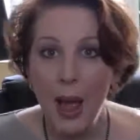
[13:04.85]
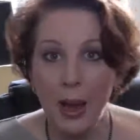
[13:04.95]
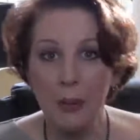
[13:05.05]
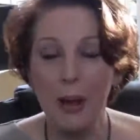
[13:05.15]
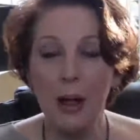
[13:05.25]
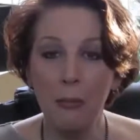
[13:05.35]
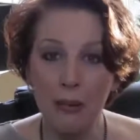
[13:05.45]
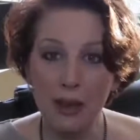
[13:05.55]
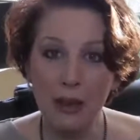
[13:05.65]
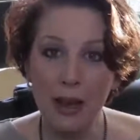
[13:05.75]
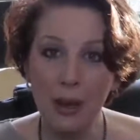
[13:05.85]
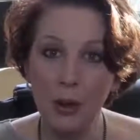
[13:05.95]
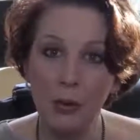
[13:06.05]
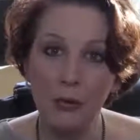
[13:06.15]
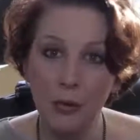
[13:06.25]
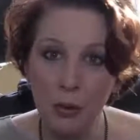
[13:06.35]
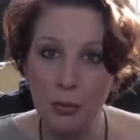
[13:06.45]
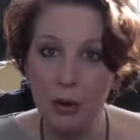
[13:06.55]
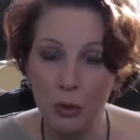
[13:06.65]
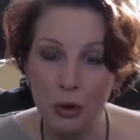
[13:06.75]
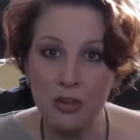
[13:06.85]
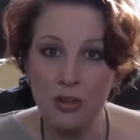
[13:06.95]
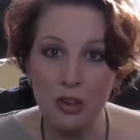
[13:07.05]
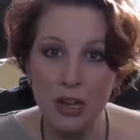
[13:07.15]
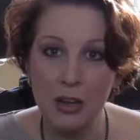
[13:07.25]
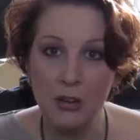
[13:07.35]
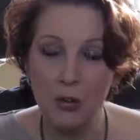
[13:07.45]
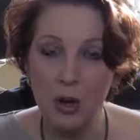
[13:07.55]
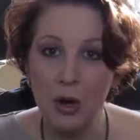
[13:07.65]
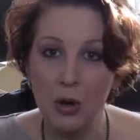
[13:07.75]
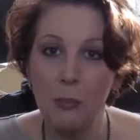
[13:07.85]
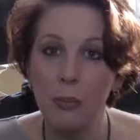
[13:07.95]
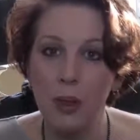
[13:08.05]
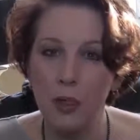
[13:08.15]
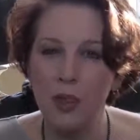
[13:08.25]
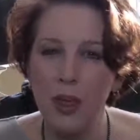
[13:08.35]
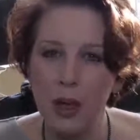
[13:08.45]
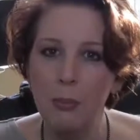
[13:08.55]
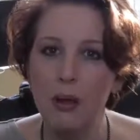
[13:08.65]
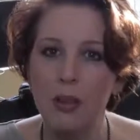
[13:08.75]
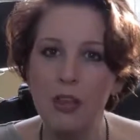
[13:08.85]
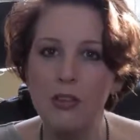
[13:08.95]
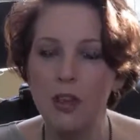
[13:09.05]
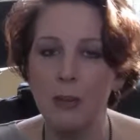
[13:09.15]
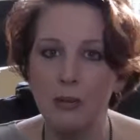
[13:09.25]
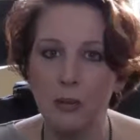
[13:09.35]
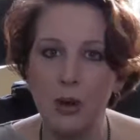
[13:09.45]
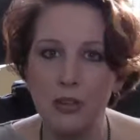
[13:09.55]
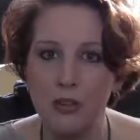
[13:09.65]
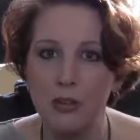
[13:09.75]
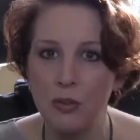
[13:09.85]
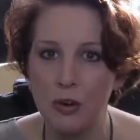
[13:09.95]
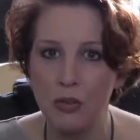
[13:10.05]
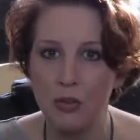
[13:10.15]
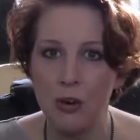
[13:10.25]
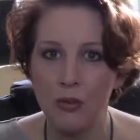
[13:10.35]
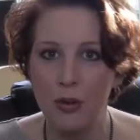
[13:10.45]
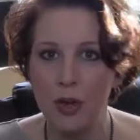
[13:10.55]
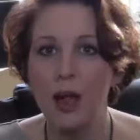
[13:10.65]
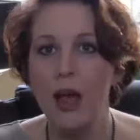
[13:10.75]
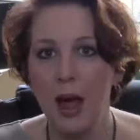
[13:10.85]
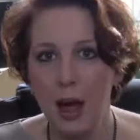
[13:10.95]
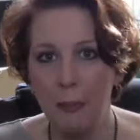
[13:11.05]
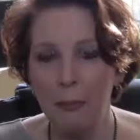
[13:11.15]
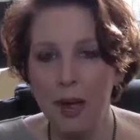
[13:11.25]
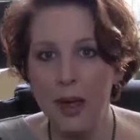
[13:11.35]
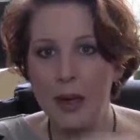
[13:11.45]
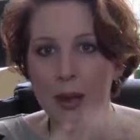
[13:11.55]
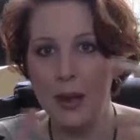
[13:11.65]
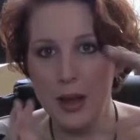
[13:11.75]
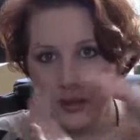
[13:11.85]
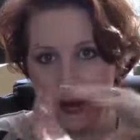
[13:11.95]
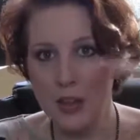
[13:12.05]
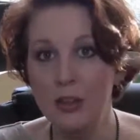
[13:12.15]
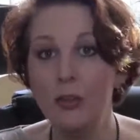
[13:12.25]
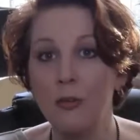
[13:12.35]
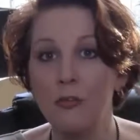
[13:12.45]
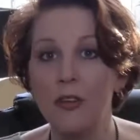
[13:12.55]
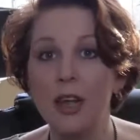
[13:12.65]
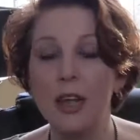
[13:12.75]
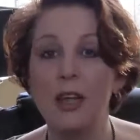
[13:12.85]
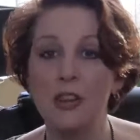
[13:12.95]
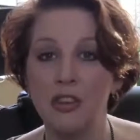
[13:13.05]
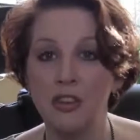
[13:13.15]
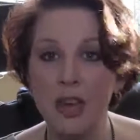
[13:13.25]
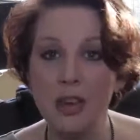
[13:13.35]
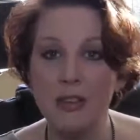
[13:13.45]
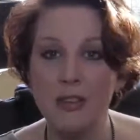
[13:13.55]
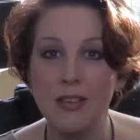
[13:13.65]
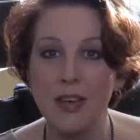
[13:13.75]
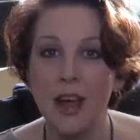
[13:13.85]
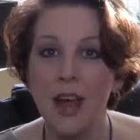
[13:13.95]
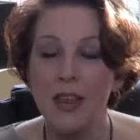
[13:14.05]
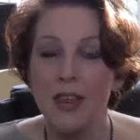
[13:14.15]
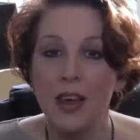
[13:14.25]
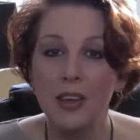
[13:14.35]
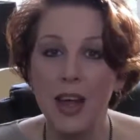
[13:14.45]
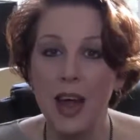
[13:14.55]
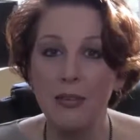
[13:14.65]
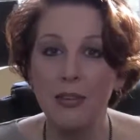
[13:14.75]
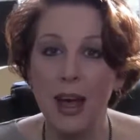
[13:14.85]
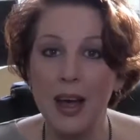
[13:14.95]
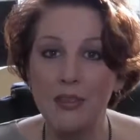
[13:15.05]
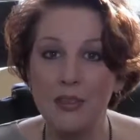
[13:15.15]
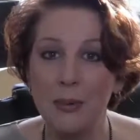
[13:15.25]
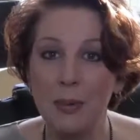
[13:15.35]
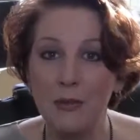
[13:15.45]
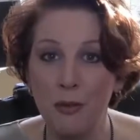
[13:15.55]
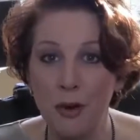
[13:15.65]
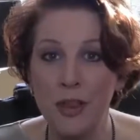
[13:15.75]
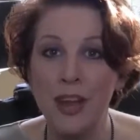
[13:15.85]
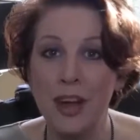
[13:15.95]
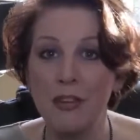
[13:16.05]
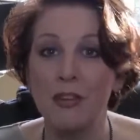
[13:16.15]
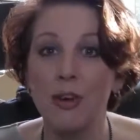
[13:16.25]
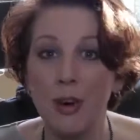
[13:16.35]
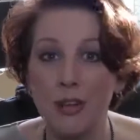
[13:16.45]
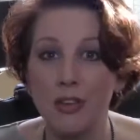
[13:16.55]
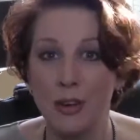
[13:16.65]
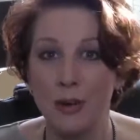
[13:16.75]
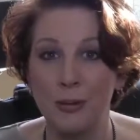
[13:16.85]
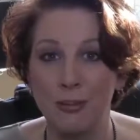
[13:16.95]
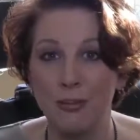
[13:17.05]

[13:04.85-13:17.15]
Anyway, I'll be telling you a few more questions later on, but think about these type of questions first off and make a nice little fill-in sheet that they have to answer before they get to talk to you.